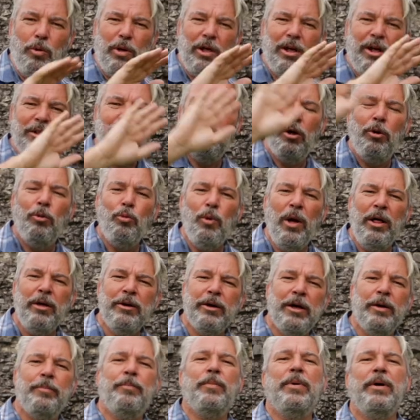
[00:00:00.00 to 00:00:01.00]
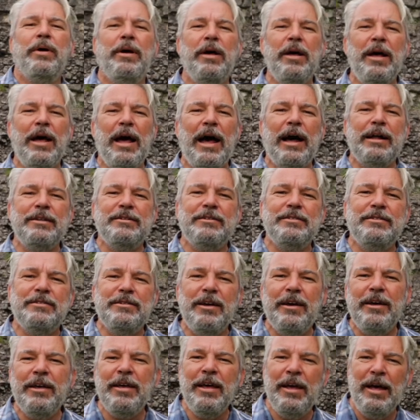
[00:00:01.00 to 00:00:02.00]
Well, hello and welcome, and
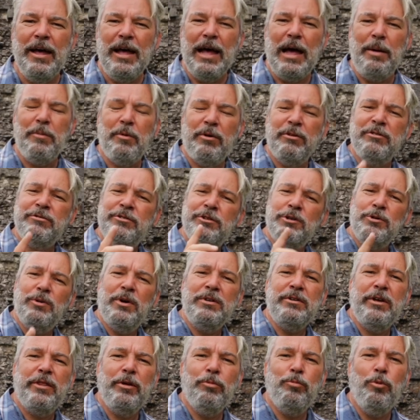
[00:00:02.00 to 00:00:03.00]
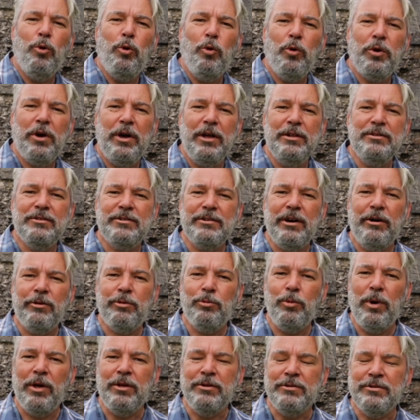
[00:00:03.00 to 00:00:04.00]
today I'm going to do another walk in
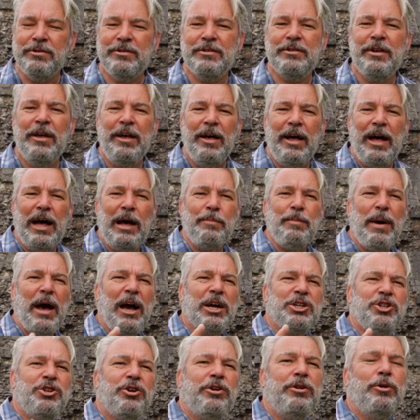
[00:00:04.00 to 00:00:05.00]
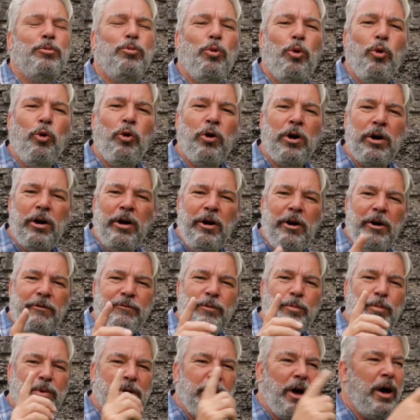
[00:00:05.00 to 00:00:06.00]
South Wales. I'm actually going to walk
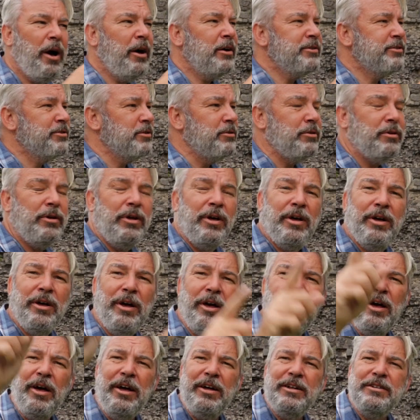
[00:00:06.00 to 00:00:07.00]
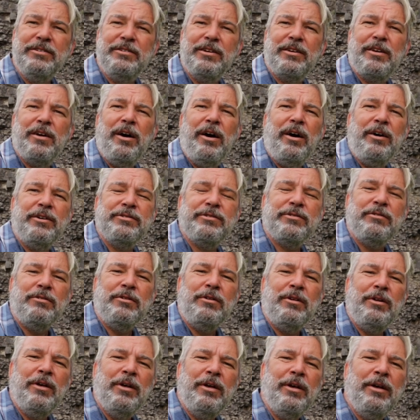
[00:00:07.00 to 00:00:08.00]
from castle to
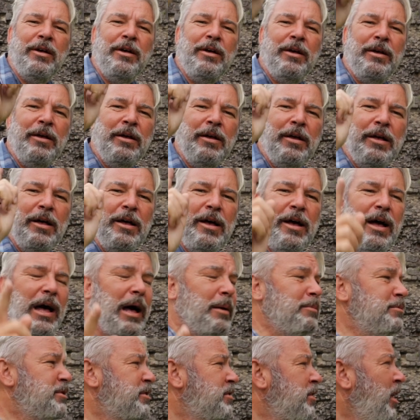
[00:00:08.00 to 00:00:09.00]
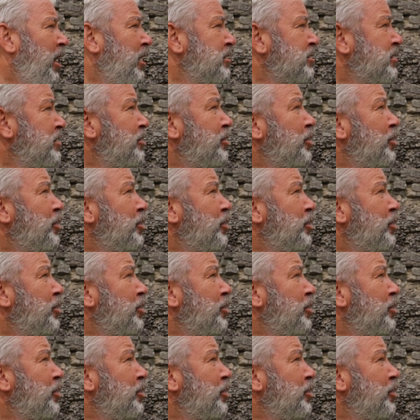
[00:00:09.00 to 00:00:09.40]
castle. I'm starting